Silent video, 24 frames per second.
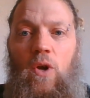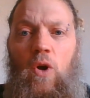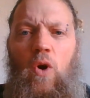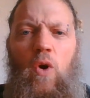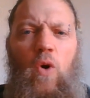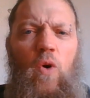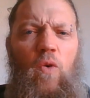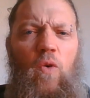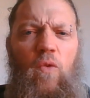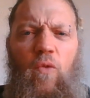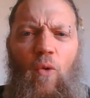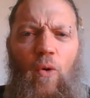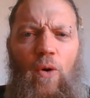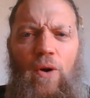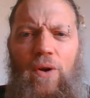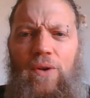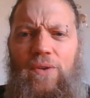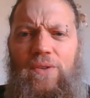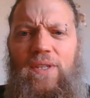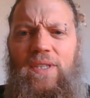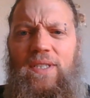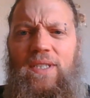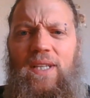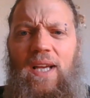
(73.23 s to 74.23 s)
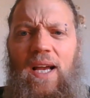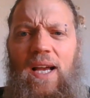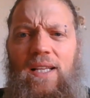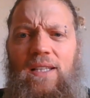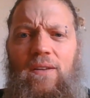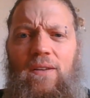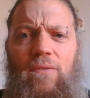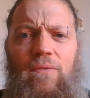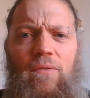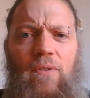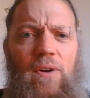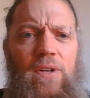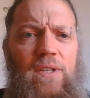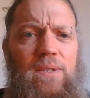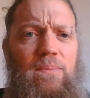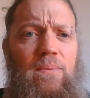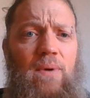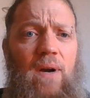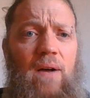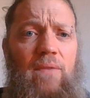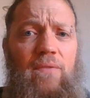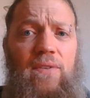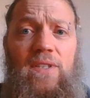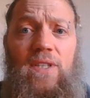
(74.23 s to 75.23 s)
who foils the signs of false
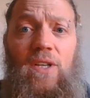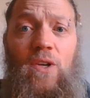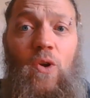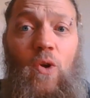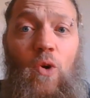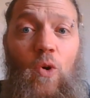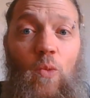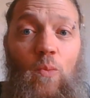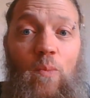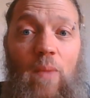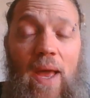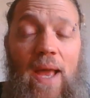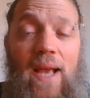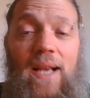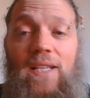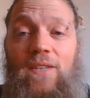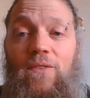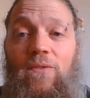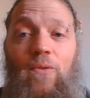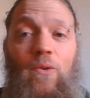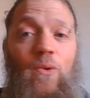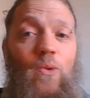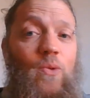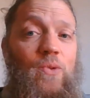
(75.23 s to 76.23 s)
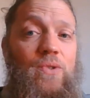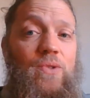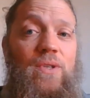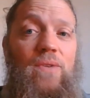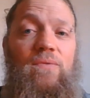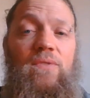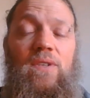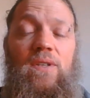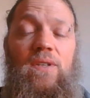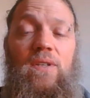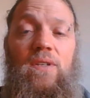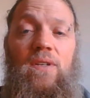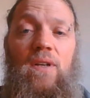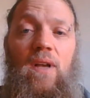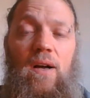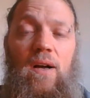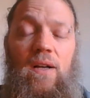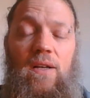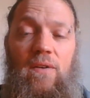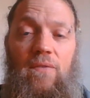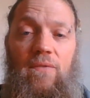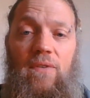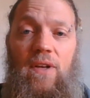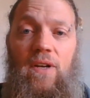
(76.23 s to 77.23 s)
prophets and who makes fools of
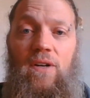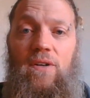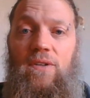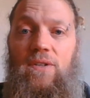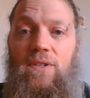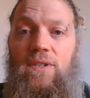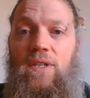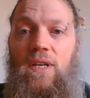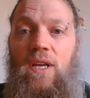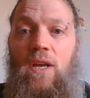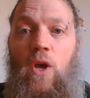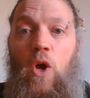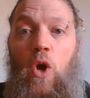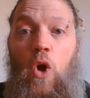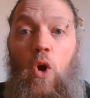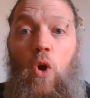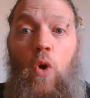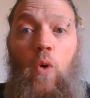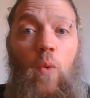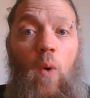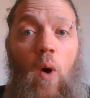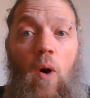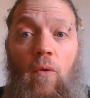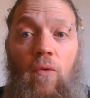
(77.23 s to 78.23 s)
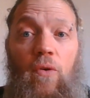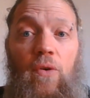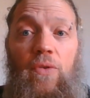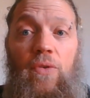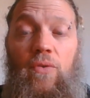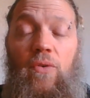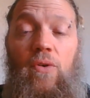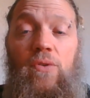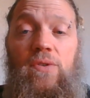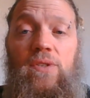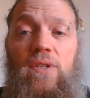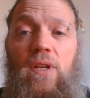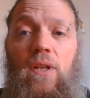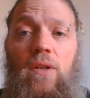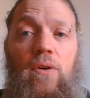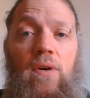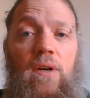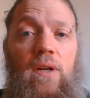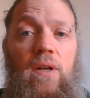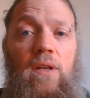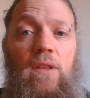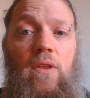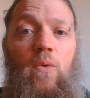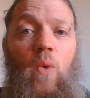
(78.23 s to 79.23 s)
diviners, who overthrows the
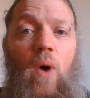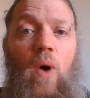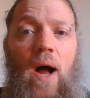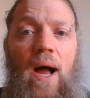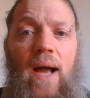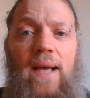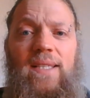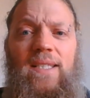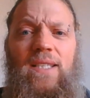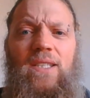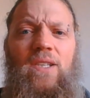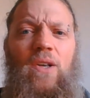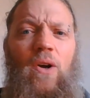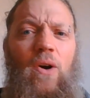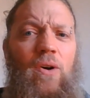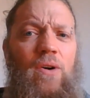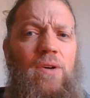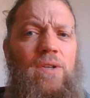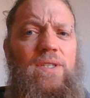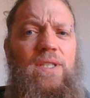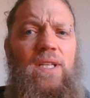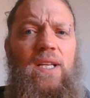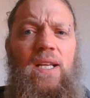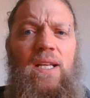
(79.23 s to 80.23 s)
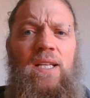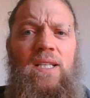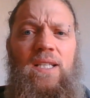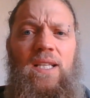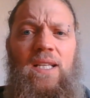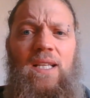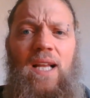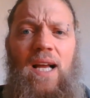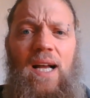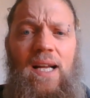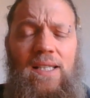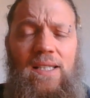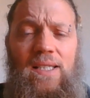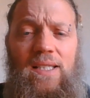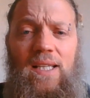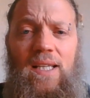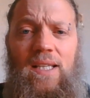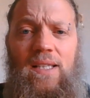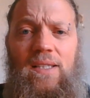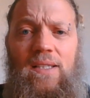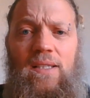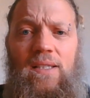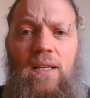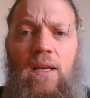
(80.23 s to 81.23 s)
learning of the wise and turns it into
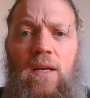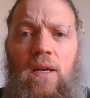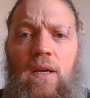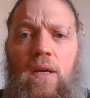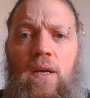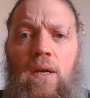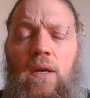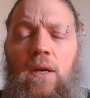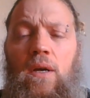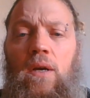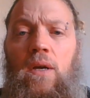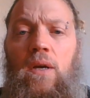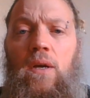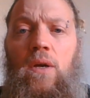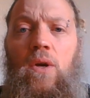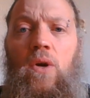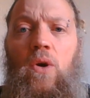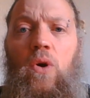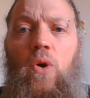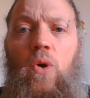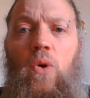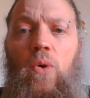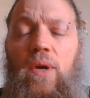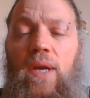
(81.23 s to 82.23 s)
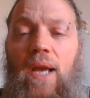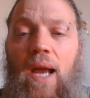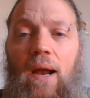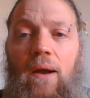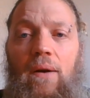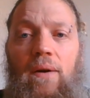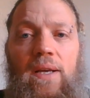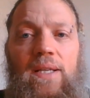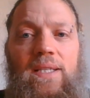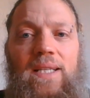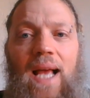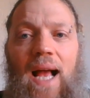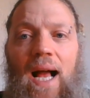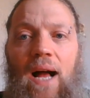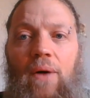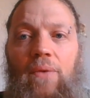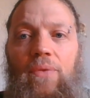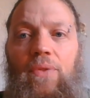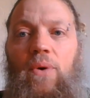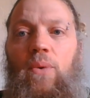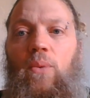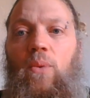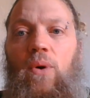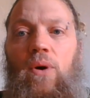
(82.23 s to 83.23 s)
nonsense, who carries out
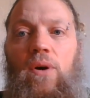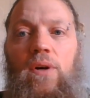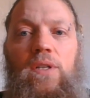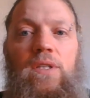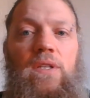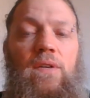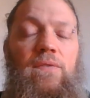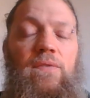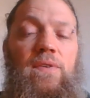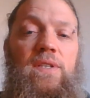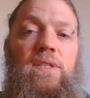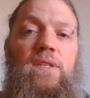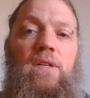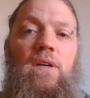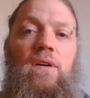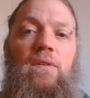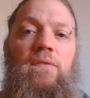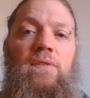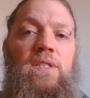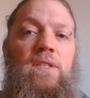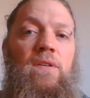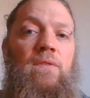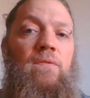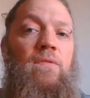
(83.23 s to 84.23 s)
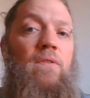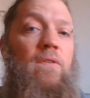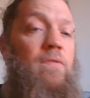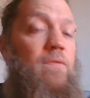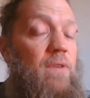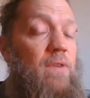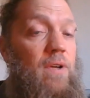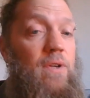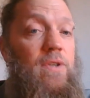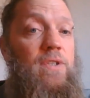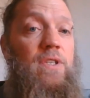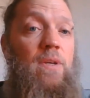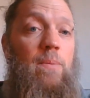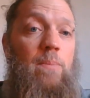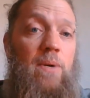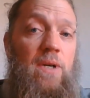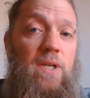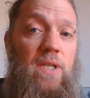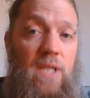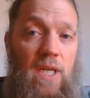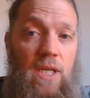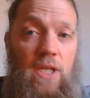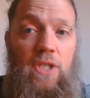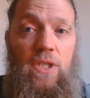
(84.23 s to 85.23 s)
the words of his servants and fulfills the
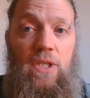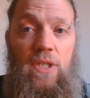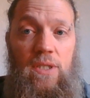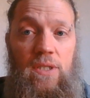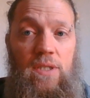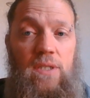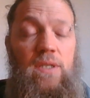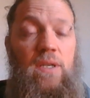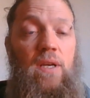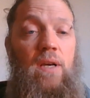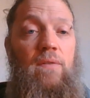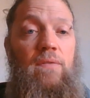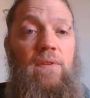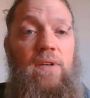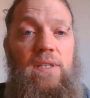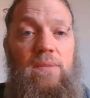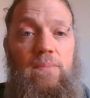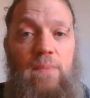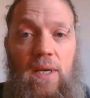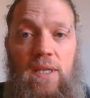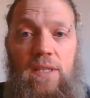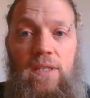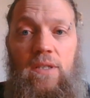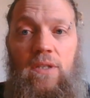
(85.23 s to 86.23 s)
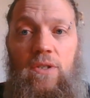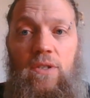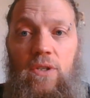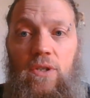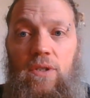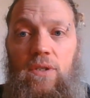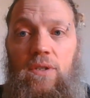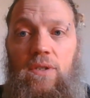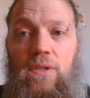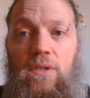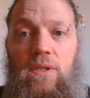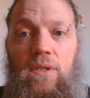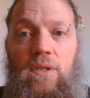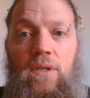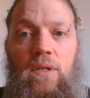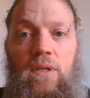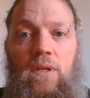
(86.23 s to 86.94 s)
predictions of his messengers.